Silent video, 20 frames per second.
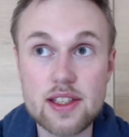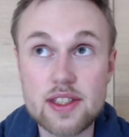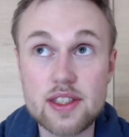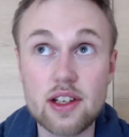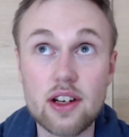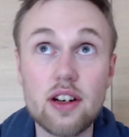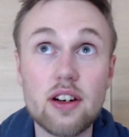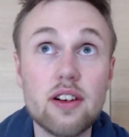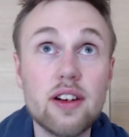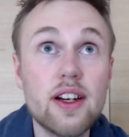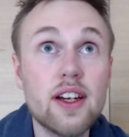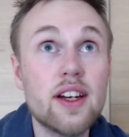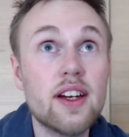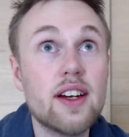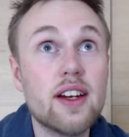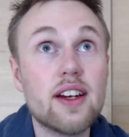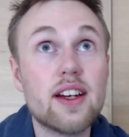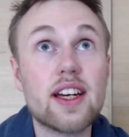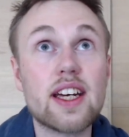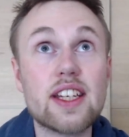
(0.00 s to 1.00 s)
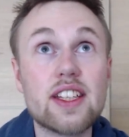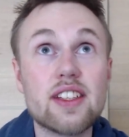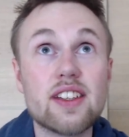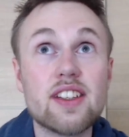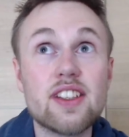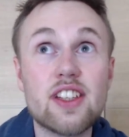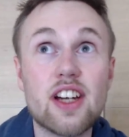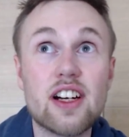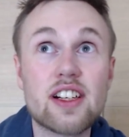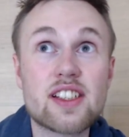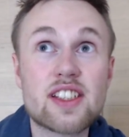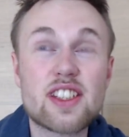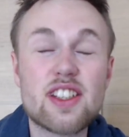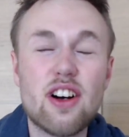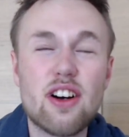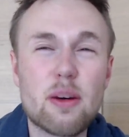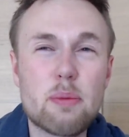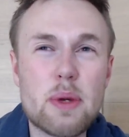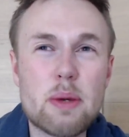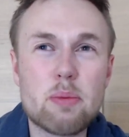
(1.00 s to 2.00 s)
So in Jung
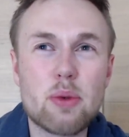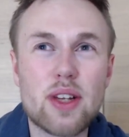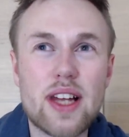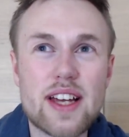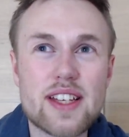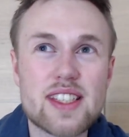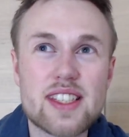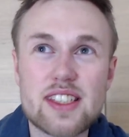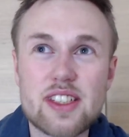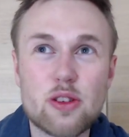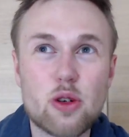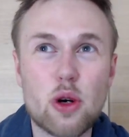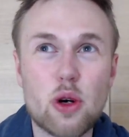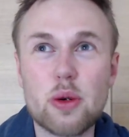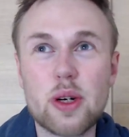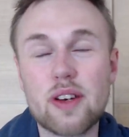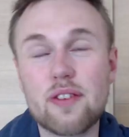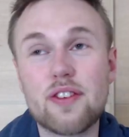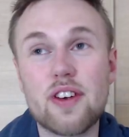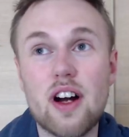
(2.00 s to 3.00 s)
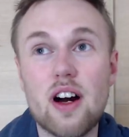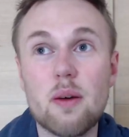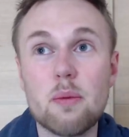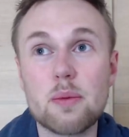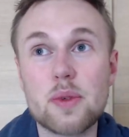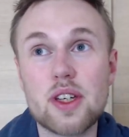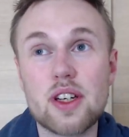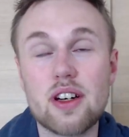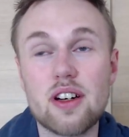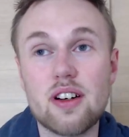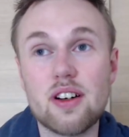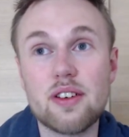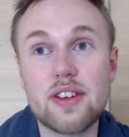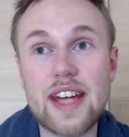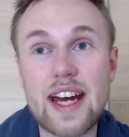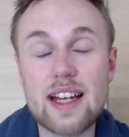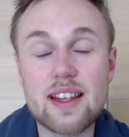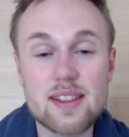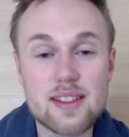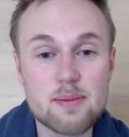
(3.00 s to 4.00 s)
saw people as going from, you know,
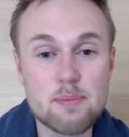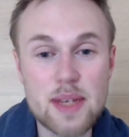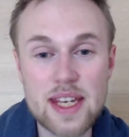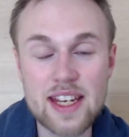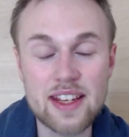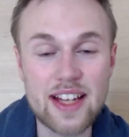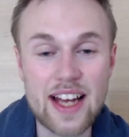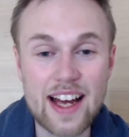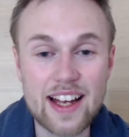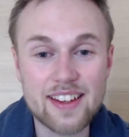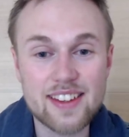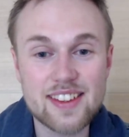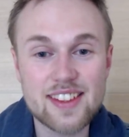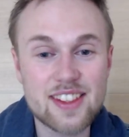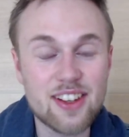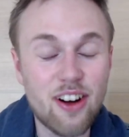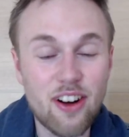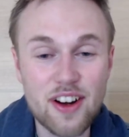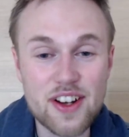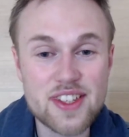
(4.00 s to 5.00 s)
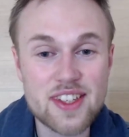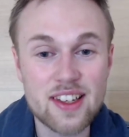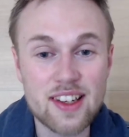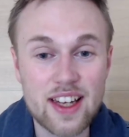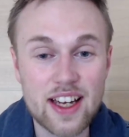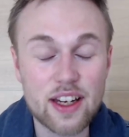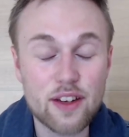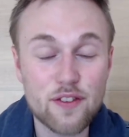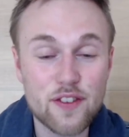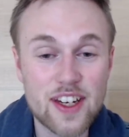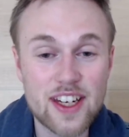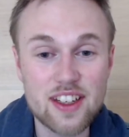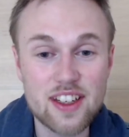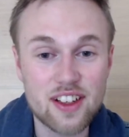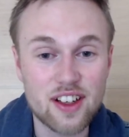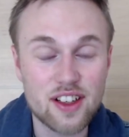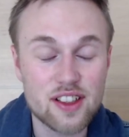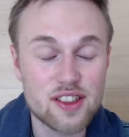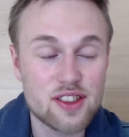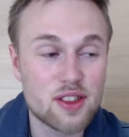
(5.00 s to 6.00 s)
that being that Tarzan like
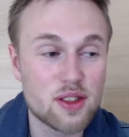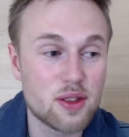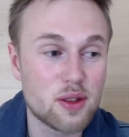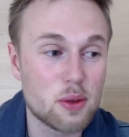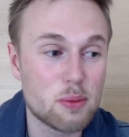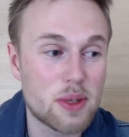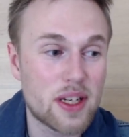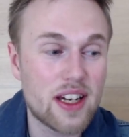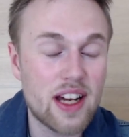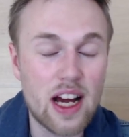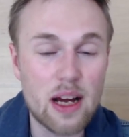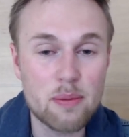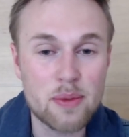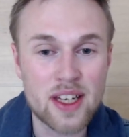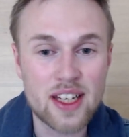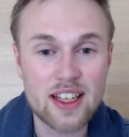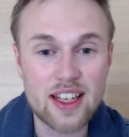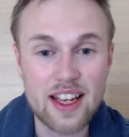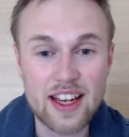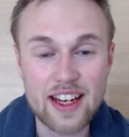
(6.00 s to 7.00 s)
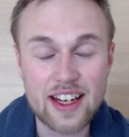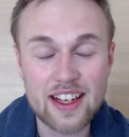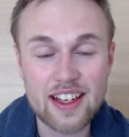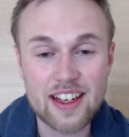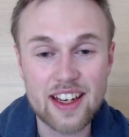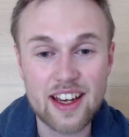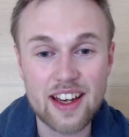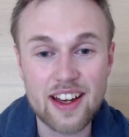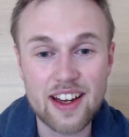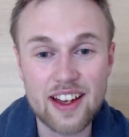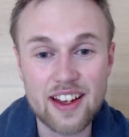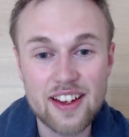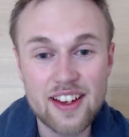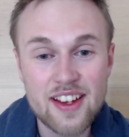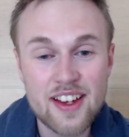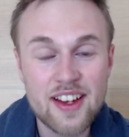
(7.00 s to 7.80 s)
figure to becoming like uh,